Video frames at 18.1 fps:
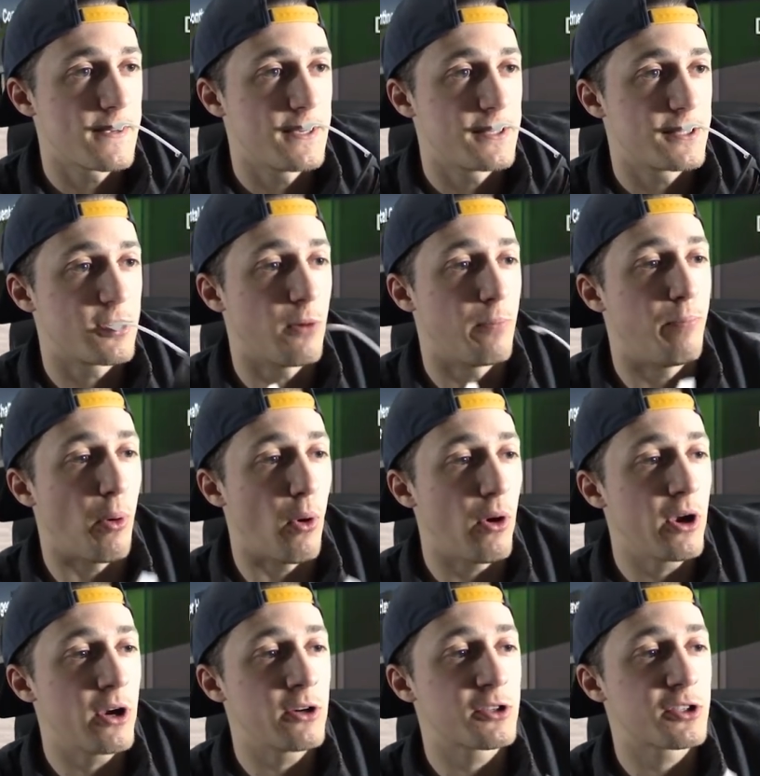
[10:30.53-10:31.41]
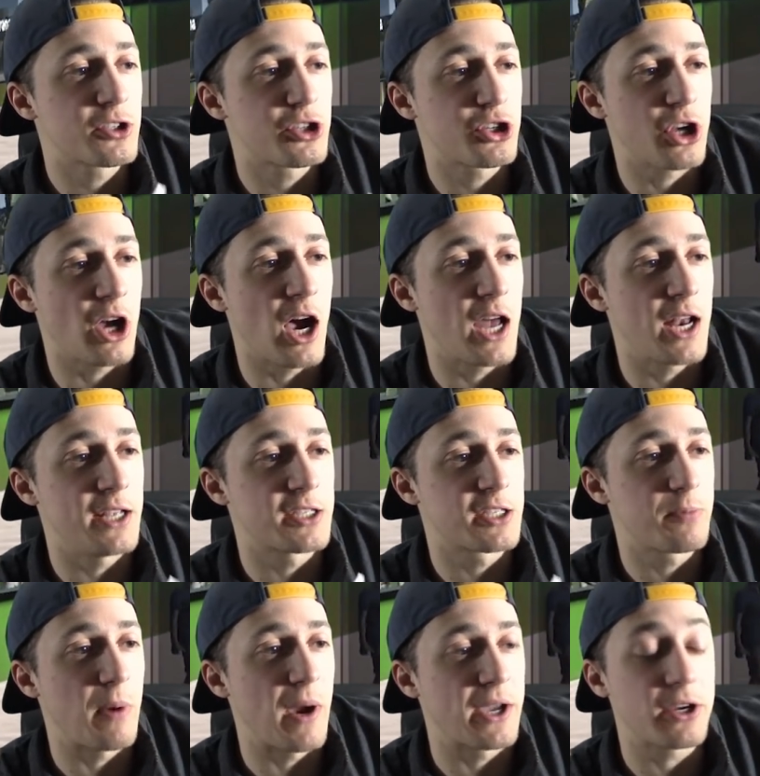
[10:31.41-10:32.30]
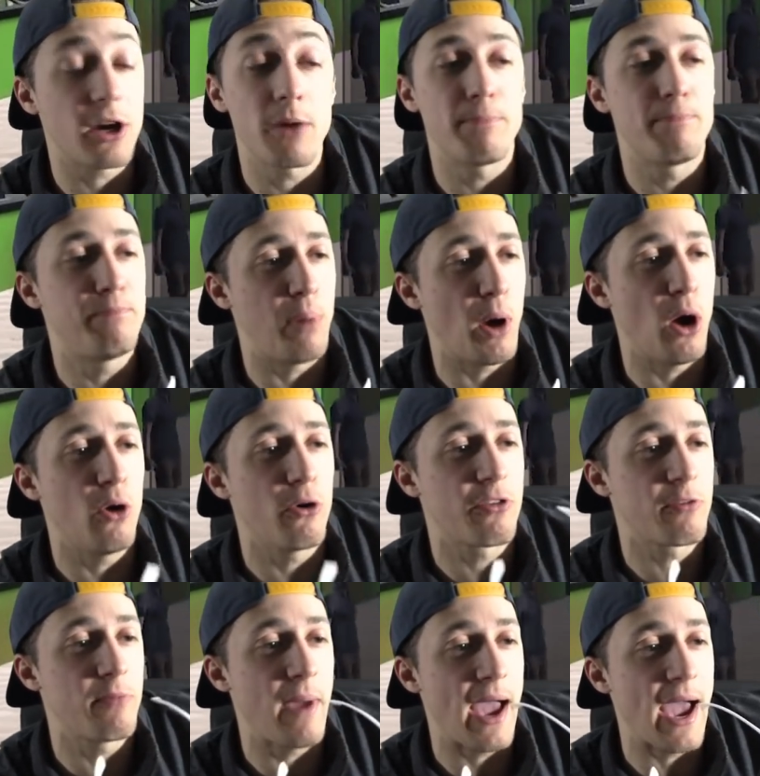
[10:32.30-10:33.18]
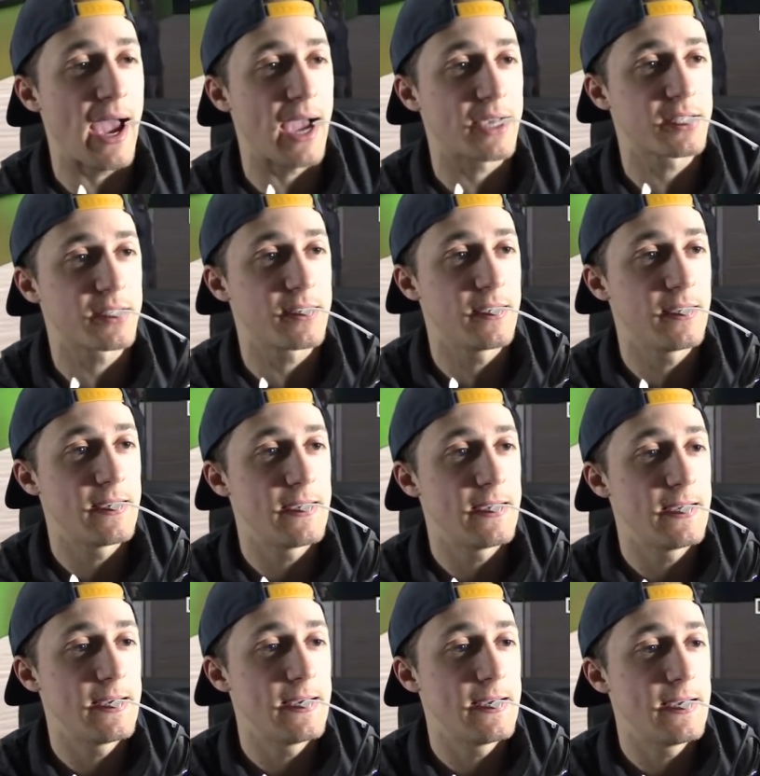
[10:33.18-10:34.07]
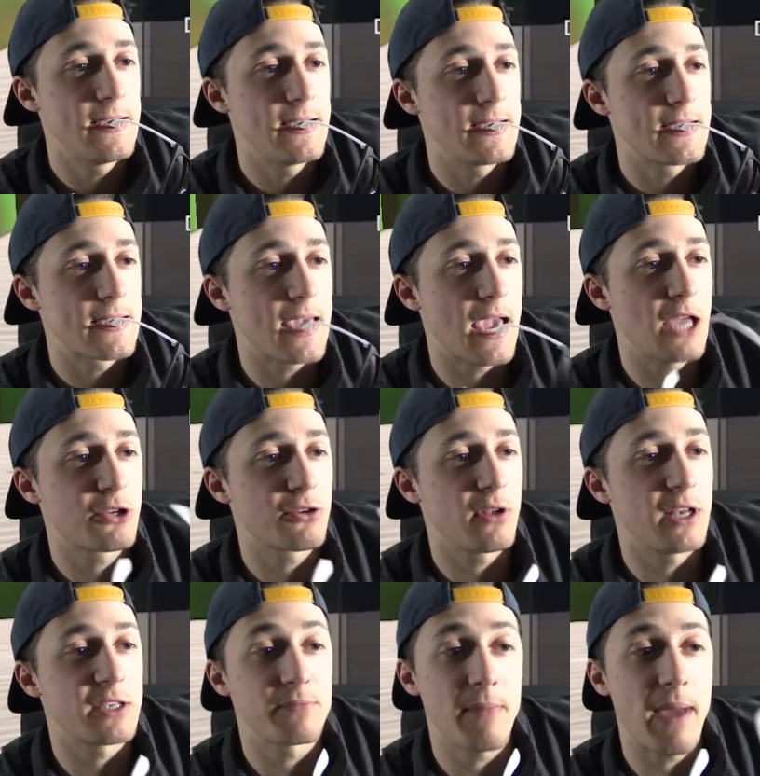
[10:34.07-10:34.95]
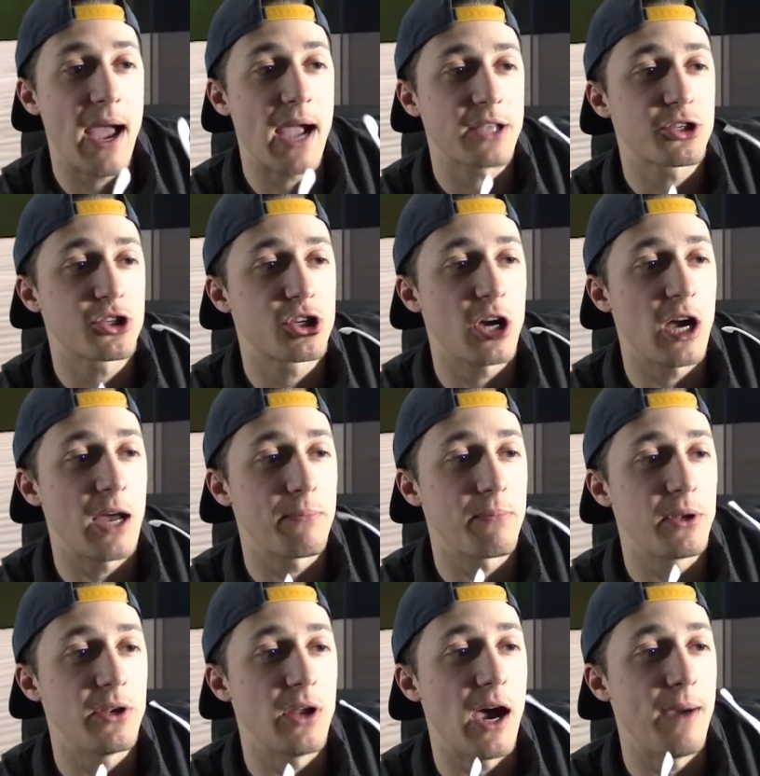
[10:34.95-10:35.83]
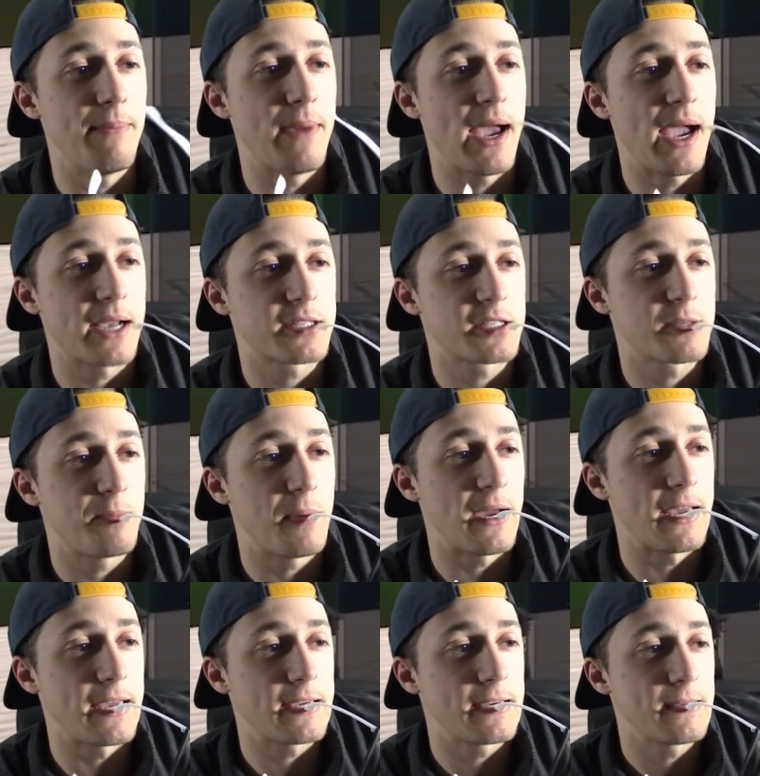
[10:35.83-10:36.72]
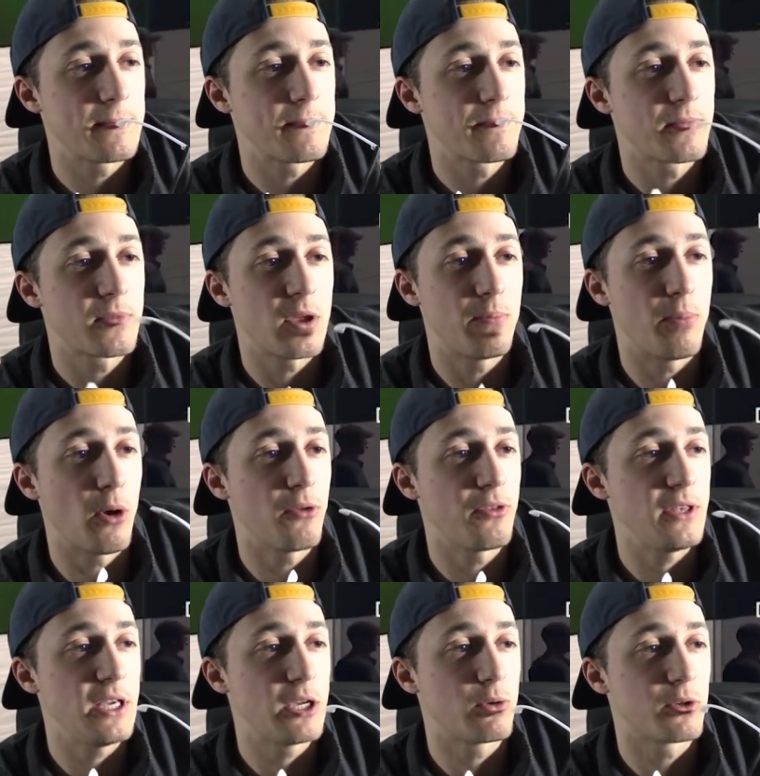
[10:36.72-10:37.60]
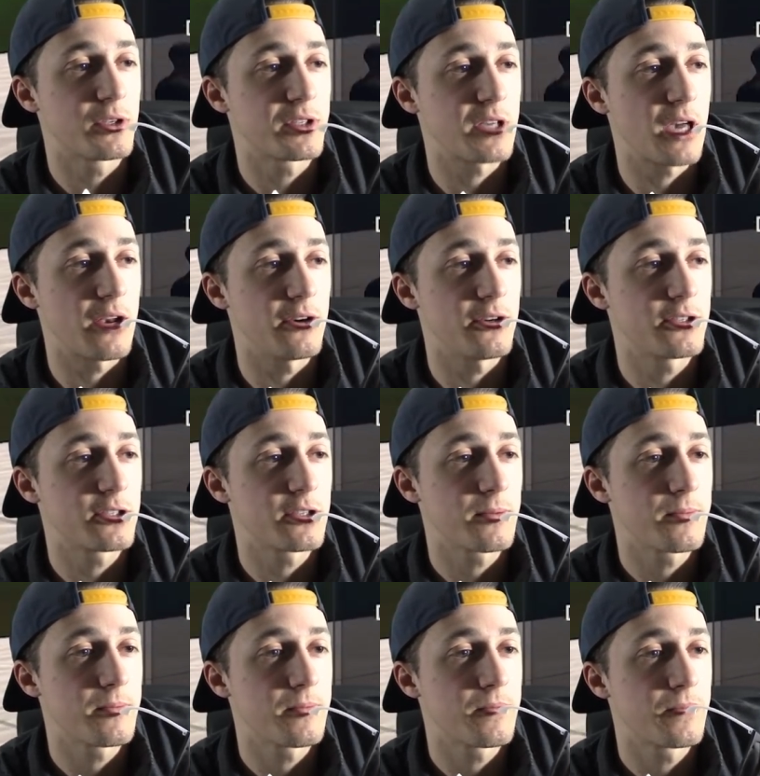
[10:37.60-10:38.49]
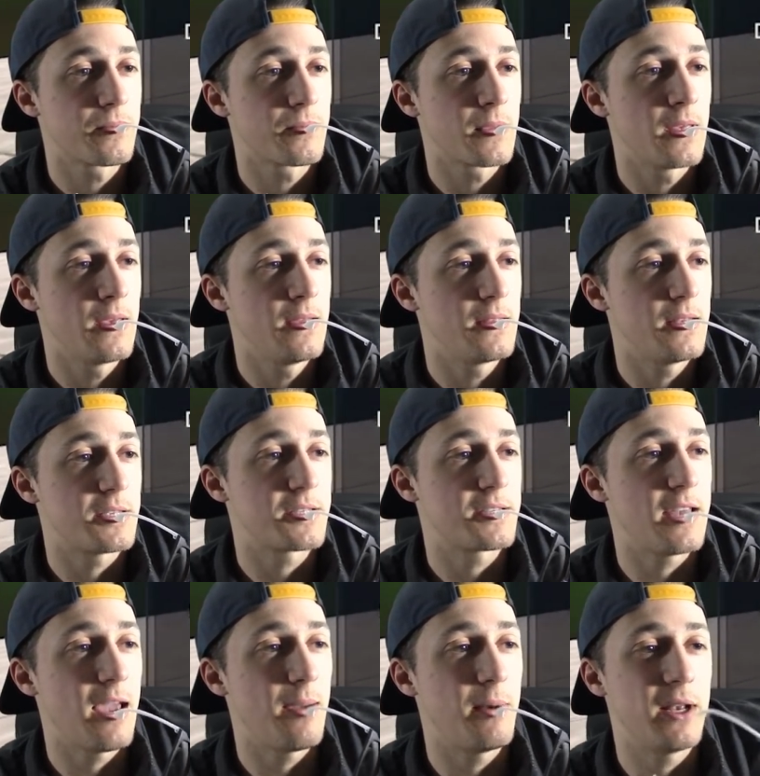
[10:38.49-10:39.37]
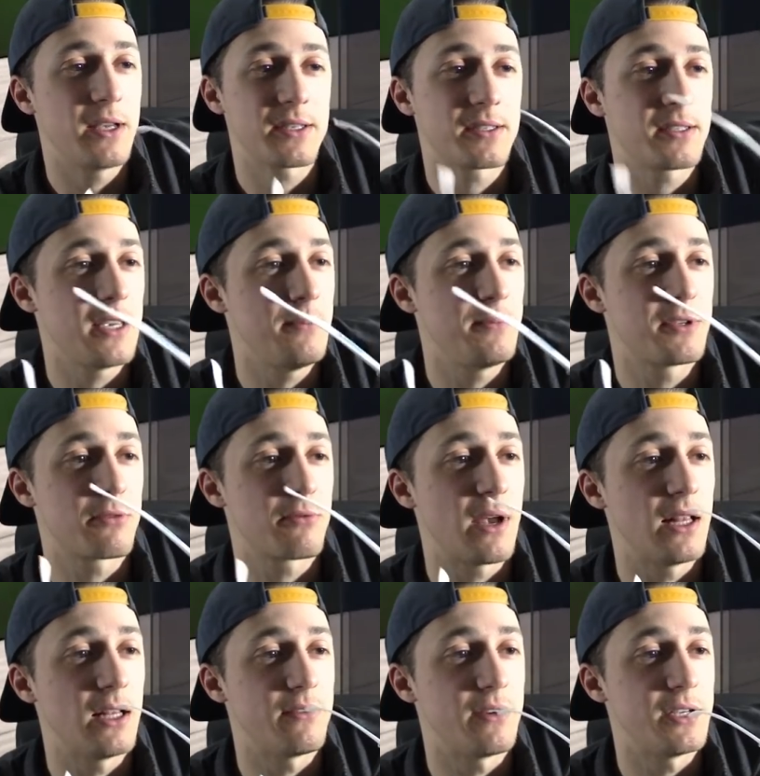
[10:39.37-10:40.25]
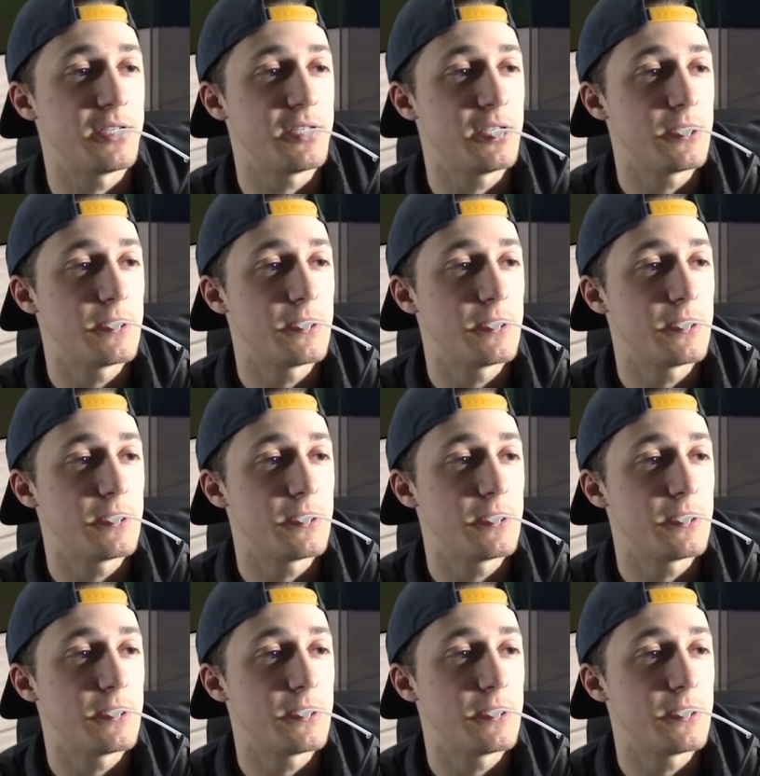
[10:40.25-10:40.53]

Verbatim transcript: So Boyer's shot and spike are both maxed. Cantrell has maxed shot, but not maxed spike. They're both equal setters. The stamina seems irrelevant.